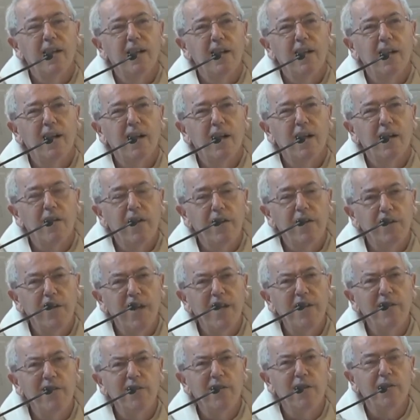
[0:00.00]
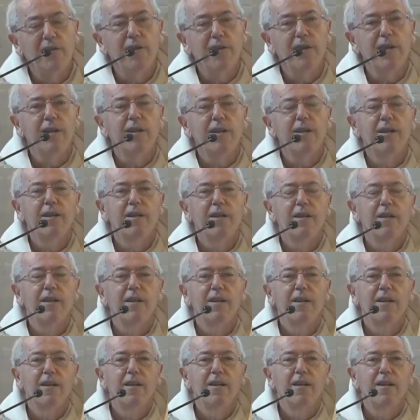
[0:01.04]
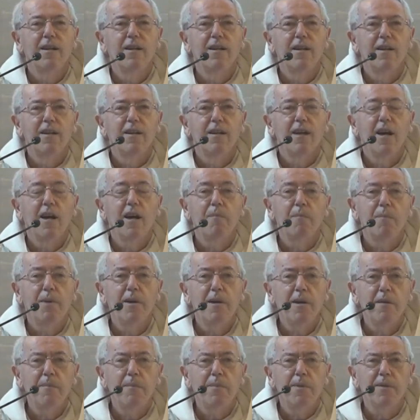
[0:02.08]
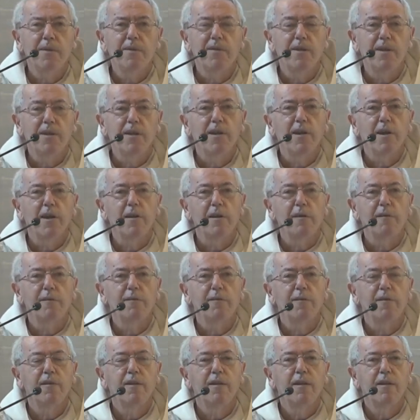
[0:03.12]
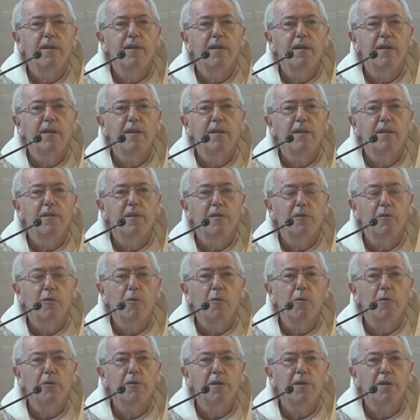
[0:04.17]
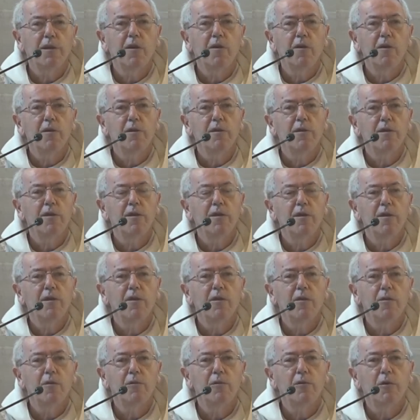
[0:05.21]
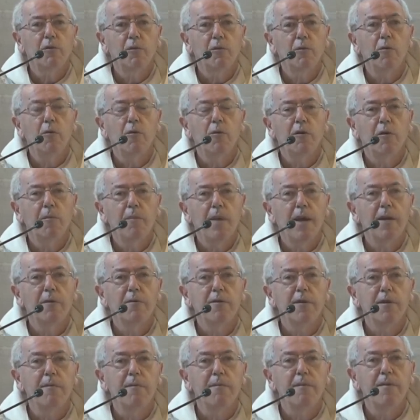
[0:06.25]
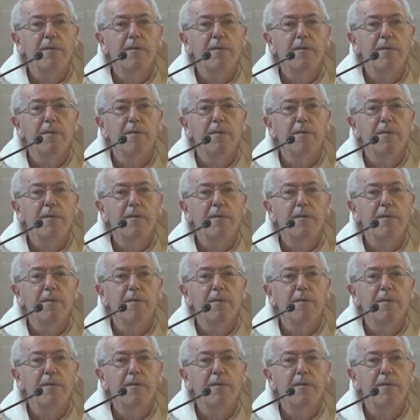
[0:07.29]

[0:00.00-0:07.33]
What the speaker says: our identity, our purpose in life, to talk to God or to talk about him.